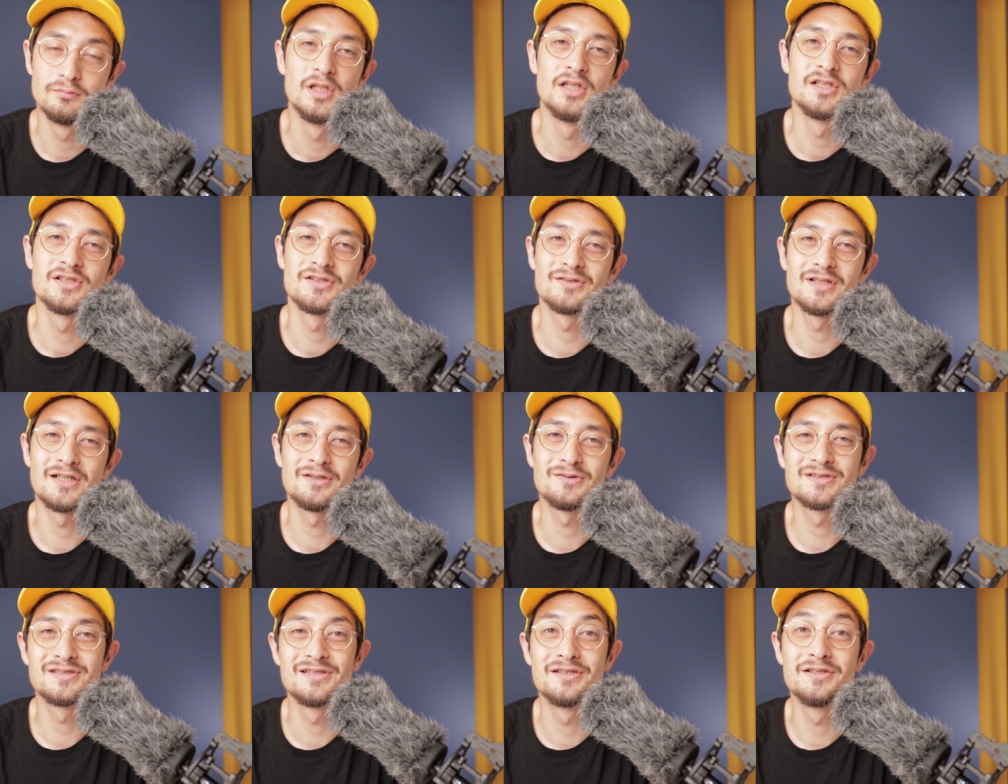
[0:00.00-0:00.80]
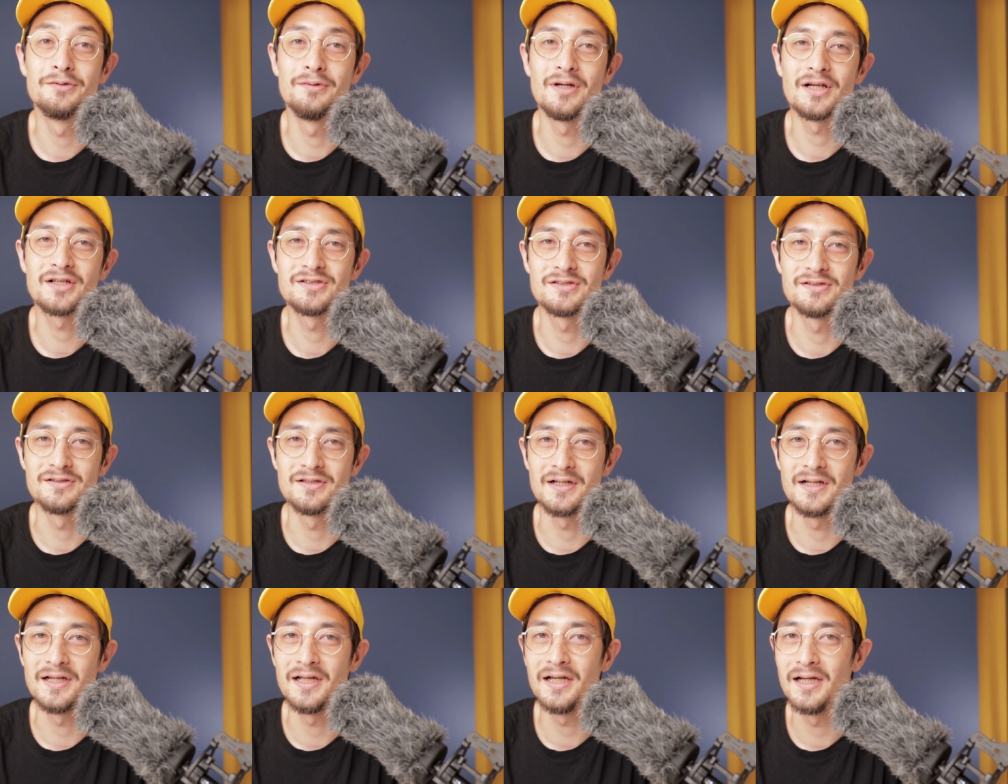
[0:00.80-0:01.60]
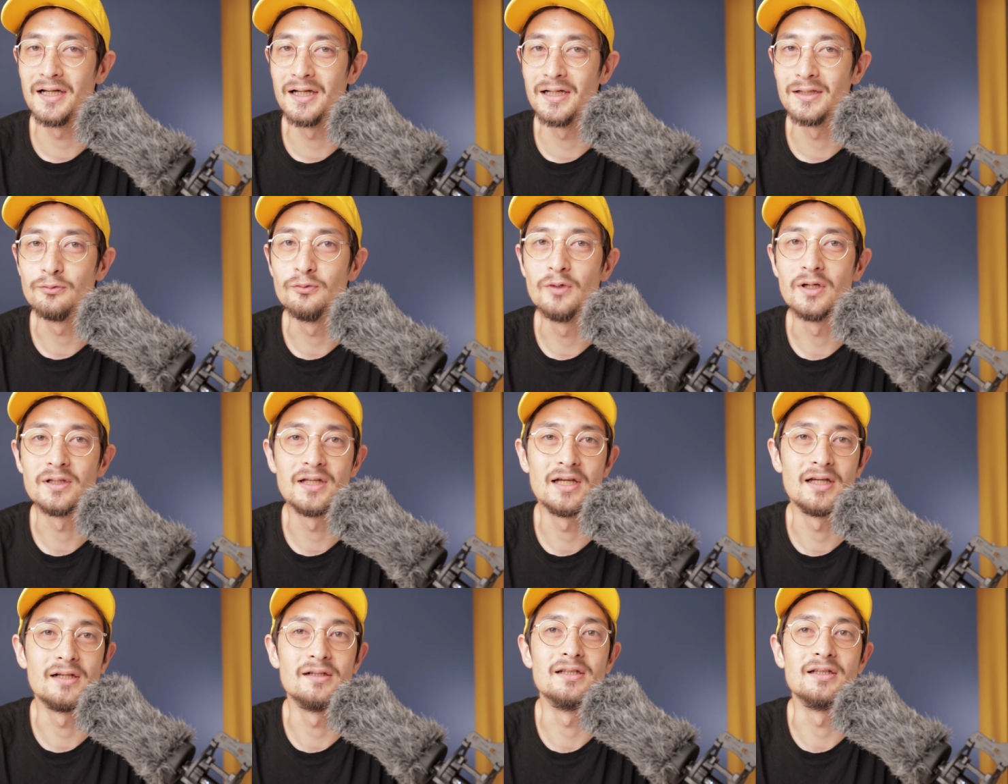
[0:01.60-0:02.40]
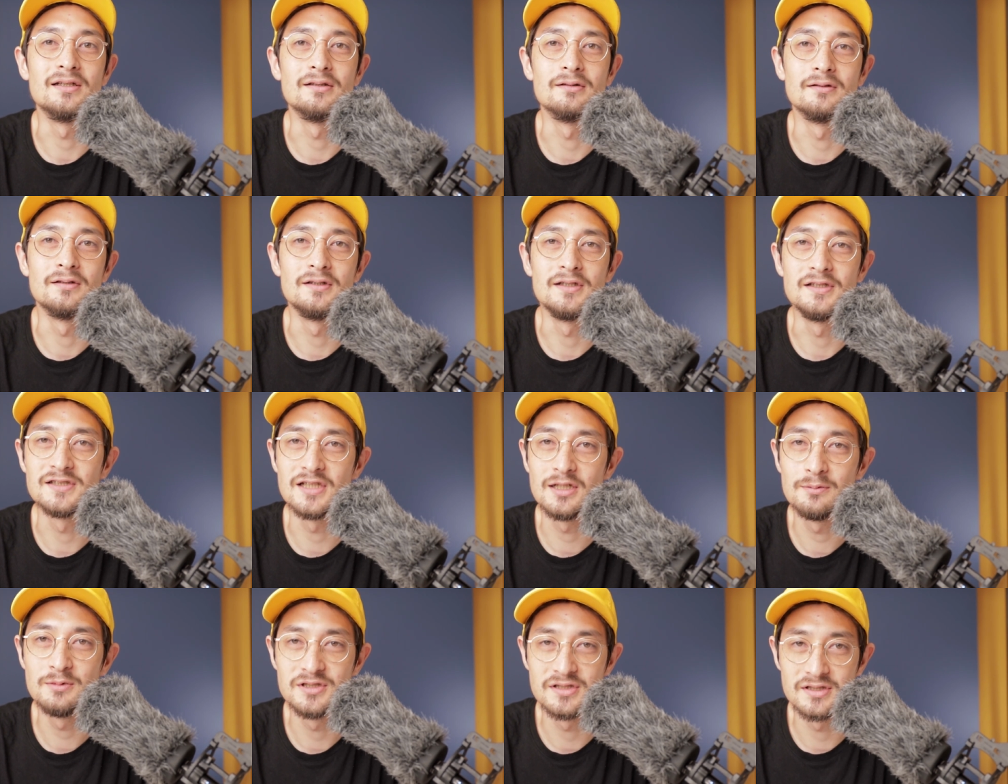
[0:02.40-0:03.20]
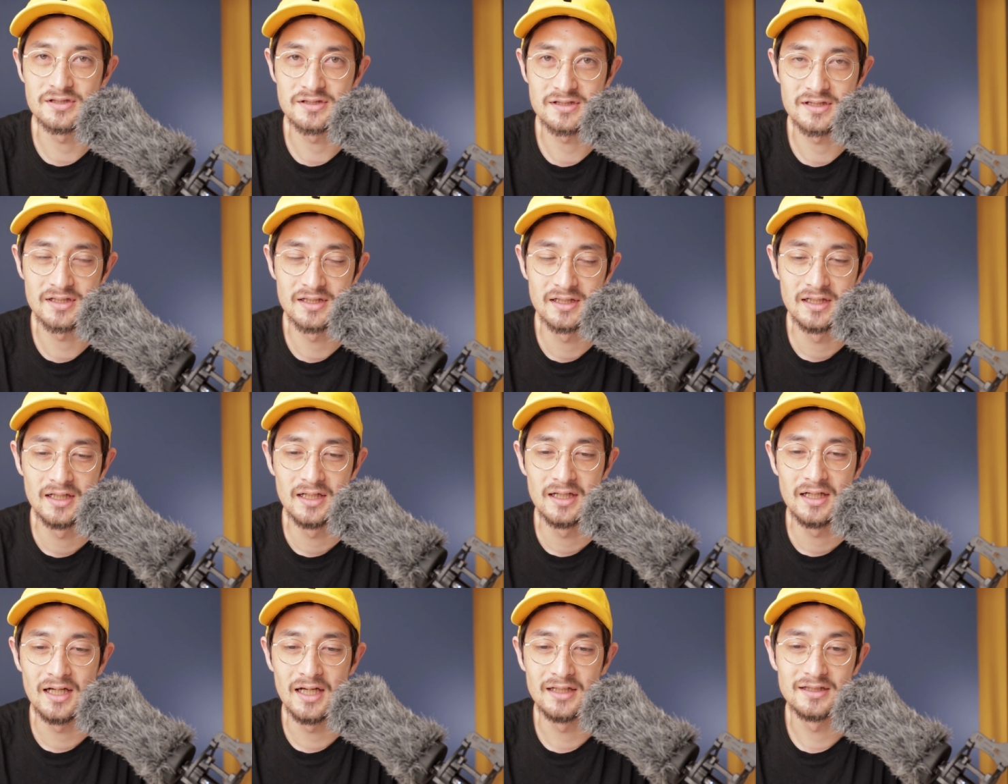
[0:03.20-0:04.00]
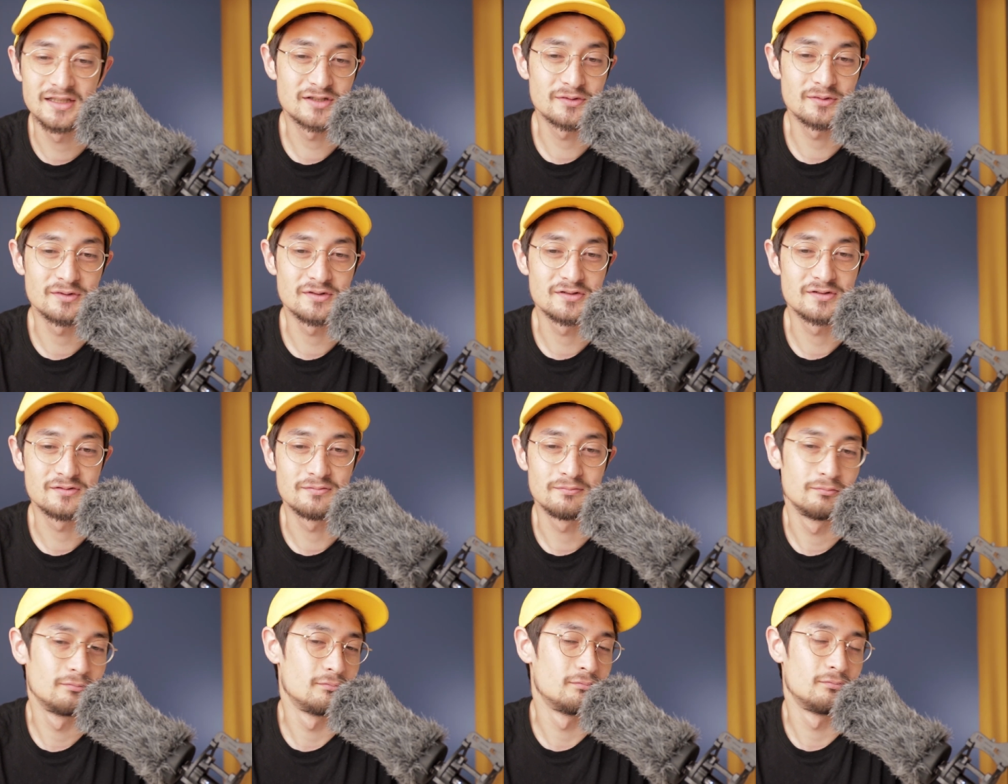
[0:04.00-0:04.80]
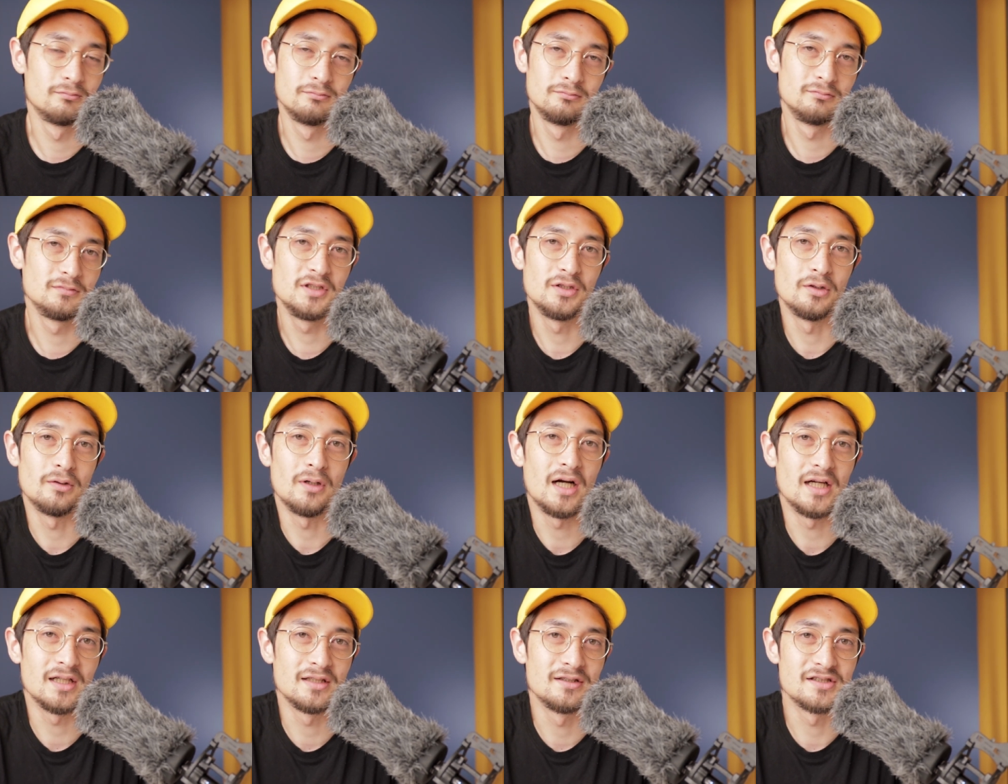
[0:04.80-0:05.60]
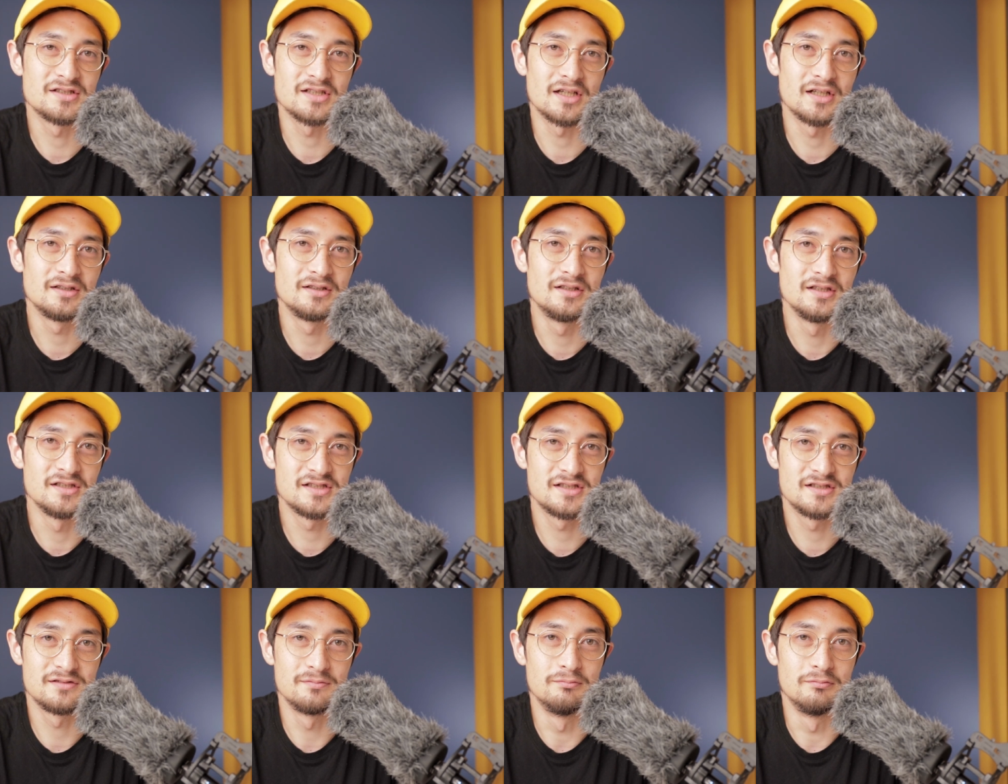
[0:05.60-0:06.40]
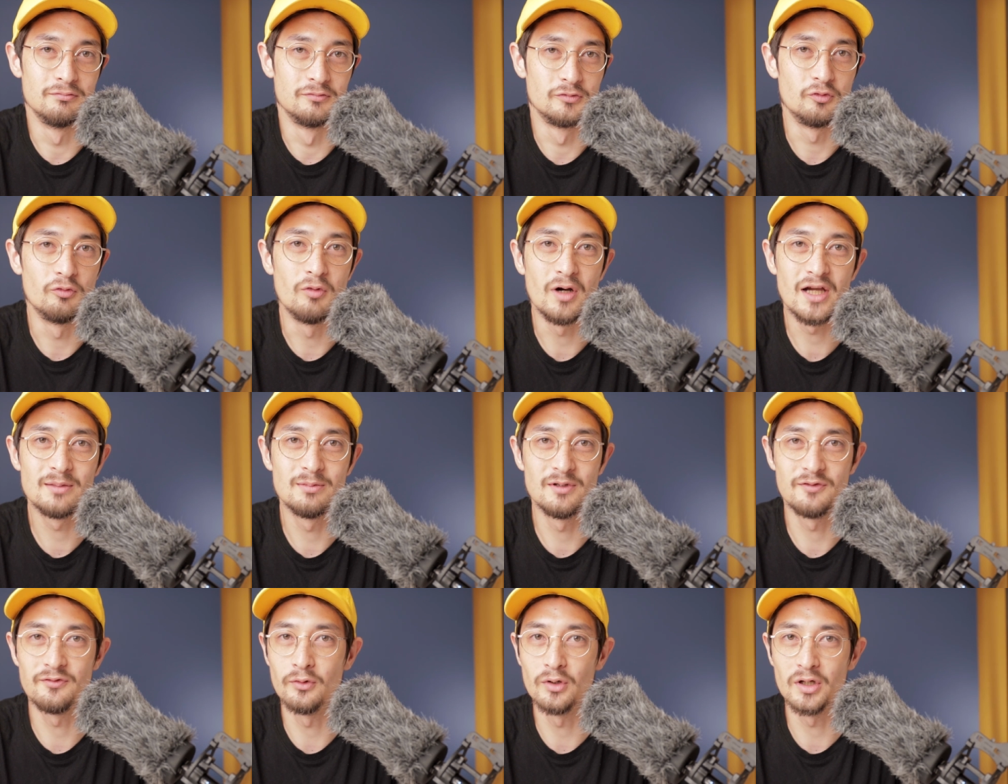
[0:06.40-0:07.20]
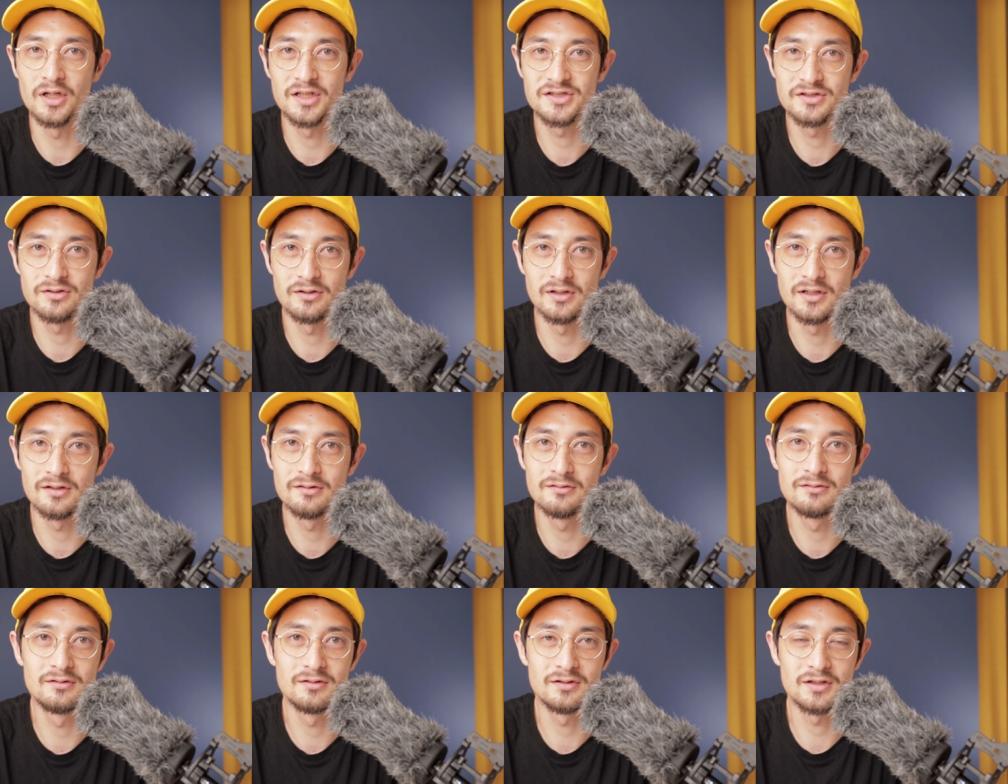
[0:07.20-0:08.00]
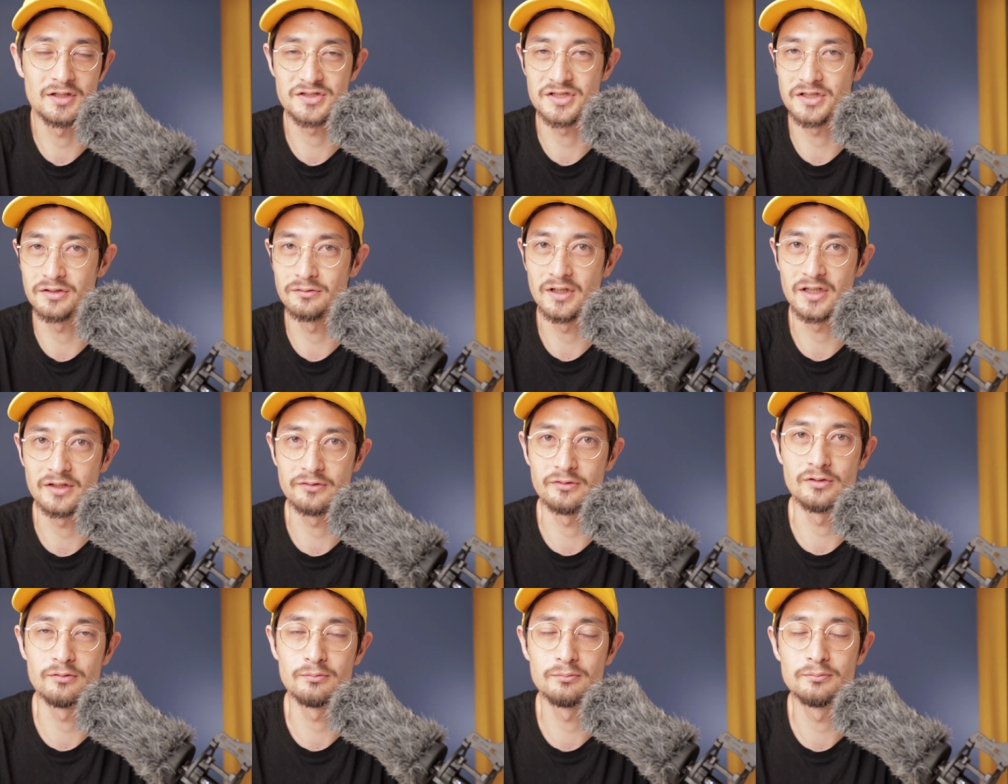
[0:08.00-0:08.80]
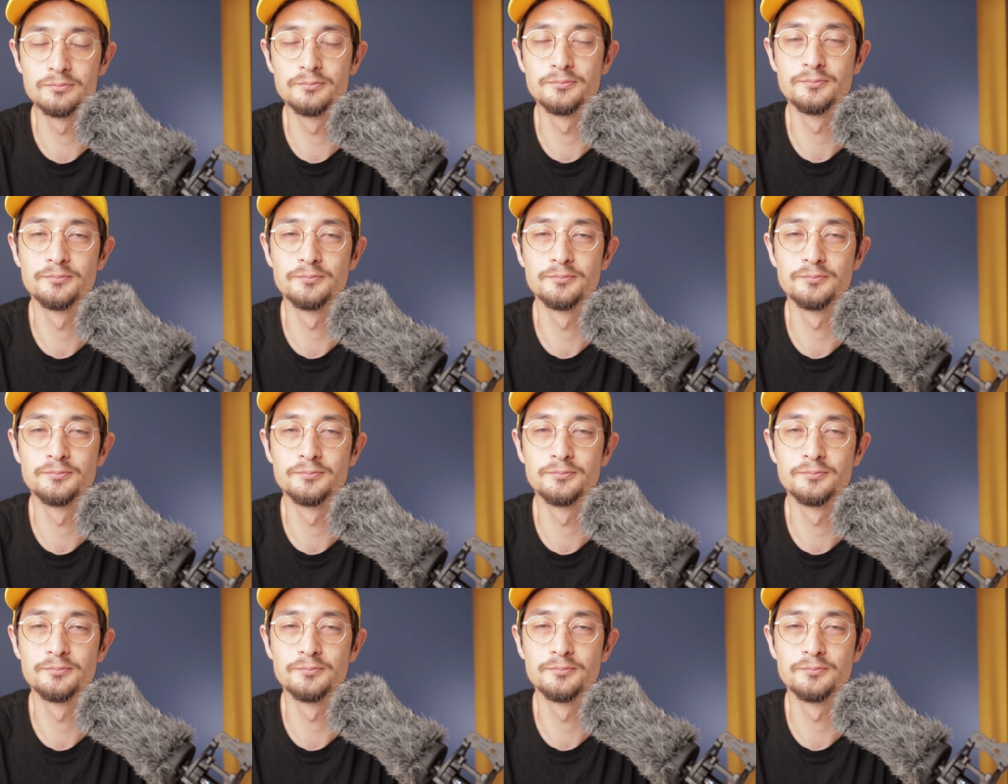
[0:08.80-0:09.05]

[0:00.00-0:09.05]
So that was the direction that I had when editing these images. And this was, I decided this way before I started touching Lightroom.